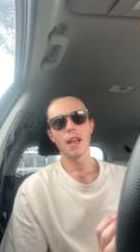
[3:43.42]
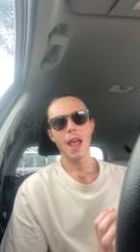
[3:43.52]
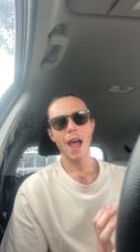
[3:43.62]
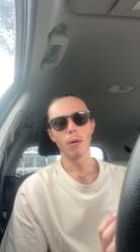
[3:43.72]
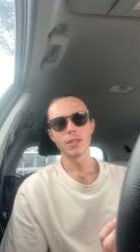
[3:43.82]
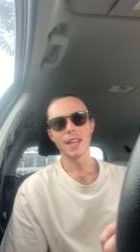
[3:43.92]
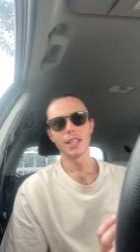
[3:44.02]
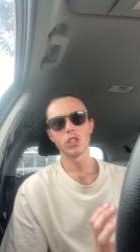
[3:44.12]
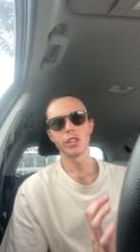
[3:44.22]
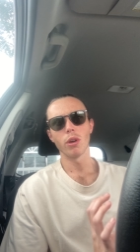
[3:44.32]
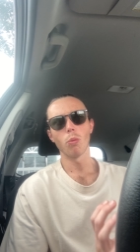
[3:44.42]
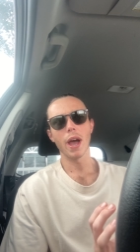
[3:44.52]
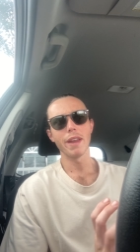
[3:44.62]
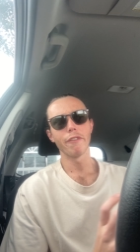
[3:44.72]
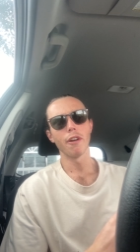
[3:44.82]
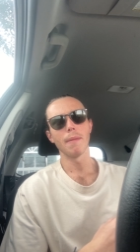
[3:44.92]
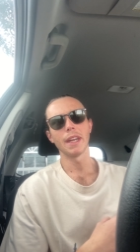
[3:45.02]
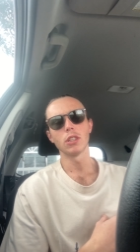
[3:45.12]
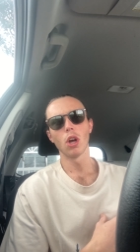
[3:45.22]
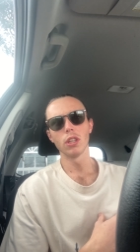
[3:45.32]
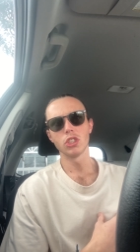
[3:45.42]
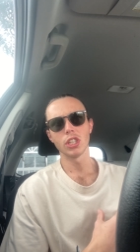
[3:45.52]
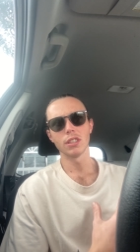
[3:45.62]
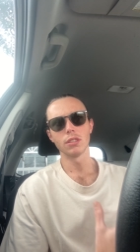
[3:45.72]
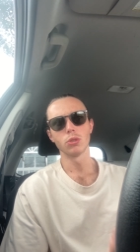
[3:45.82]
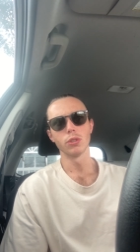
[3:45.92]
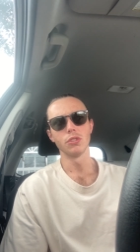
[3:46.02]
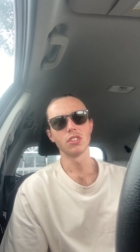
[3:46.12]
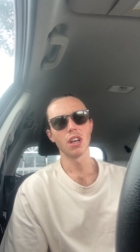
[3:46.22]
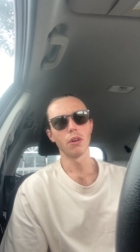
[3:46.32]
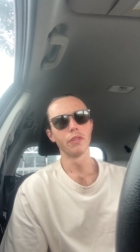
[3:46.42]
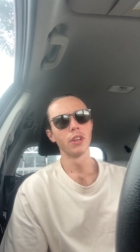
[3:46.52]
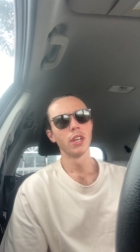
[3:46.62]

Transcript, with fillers: our attention away from acknowledging the true self.